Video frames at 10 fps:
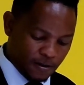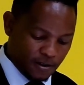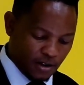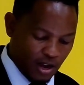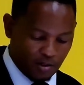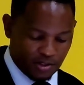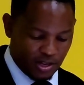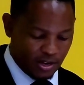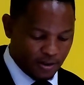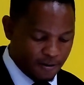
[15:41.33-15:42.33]
Now,
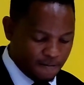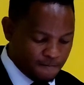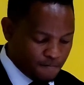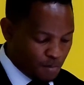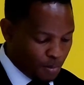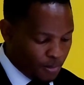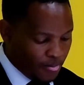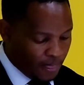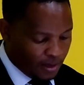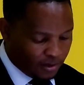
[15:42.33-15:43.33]
the
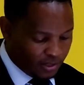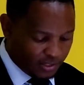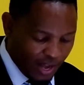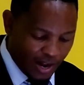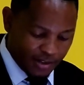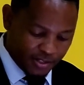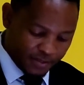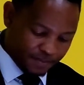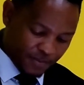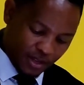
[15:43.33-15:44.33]
results
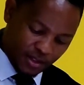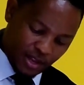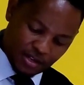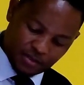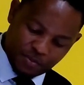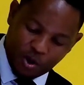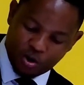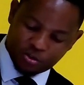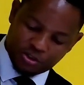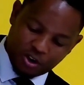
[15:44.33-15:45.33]
that
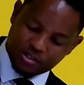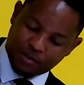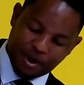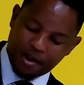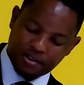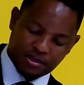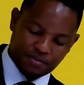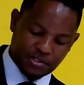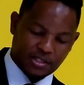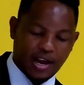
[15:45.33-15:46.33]
Paul talks about,
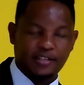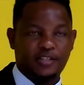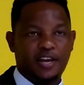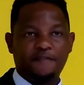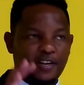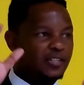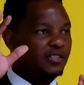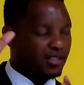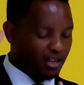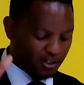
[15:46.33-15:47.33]
besides the evidences
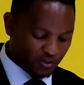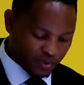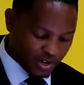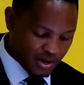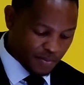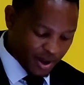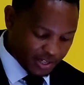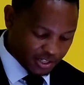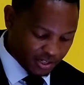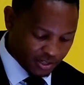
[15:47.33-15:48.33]
that is already
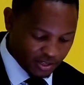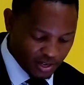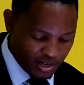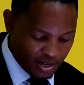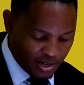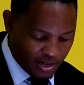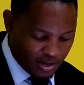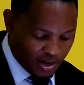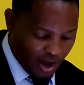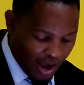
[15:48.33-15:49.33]
mentioned,
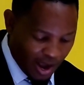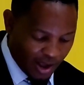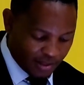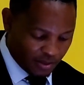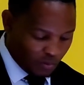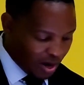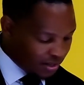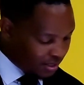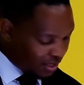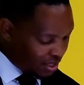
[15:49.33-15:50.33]
are the ones
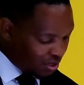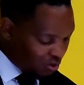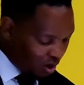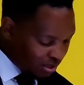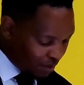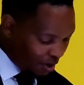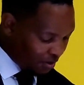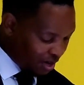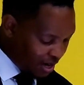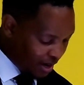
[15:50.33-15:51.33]
that he talks about
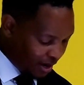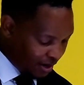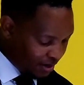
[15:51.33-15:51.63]
here